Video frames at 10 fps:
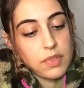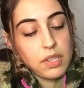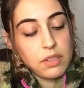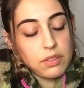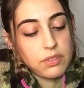
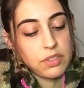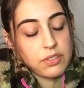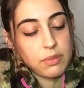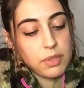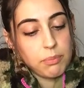and it looks like
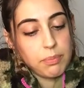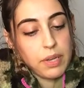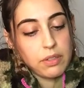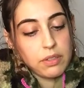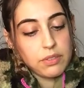something
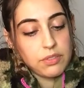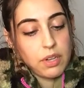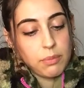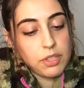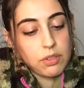better is
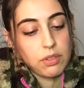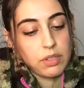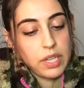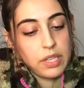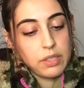coming
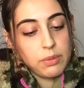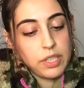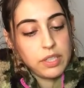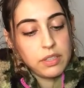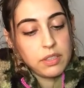along
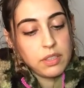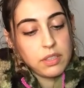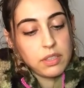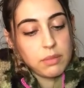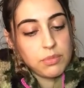anyway.
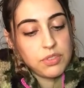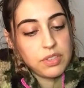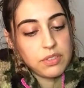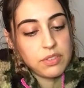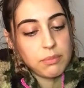Like I'm
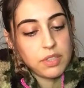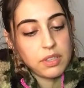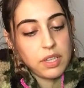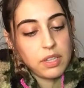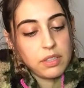seeing
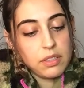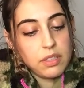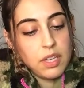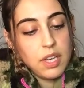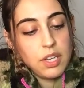something that
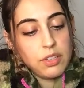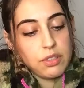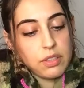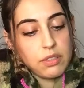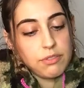
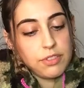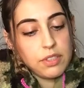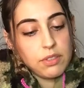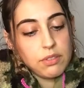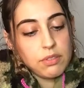you're going to
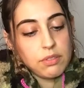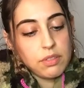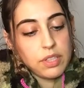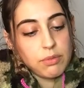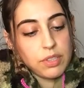feel
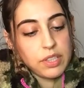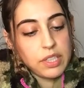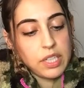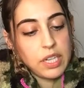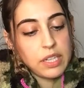like really
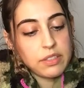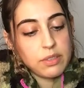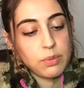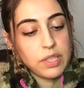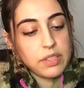
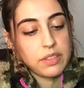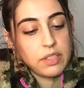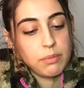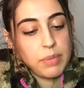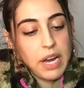connected with and
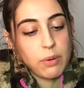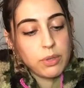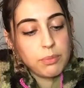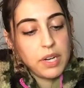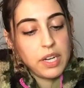
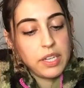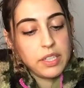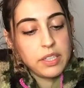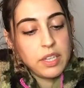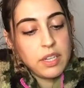empowered
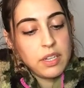by.